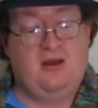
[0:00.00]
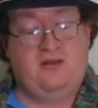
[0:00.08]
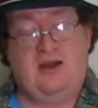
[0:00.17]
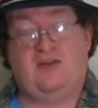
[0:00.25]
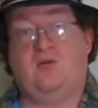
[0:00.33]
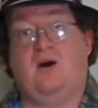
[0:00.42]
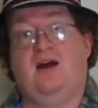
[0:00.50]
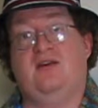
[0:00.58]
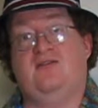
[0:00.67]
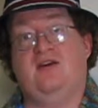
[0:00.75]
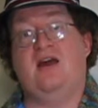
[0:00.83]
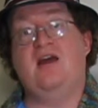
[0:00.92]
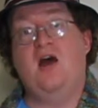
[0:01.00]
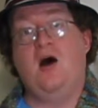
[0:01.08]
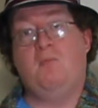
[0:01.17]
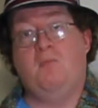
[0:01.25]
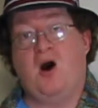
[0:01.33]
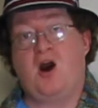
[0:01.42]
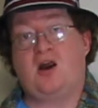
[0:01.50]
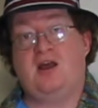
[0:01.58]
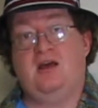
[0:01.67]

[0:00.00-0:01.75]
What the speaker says: That's why I say mark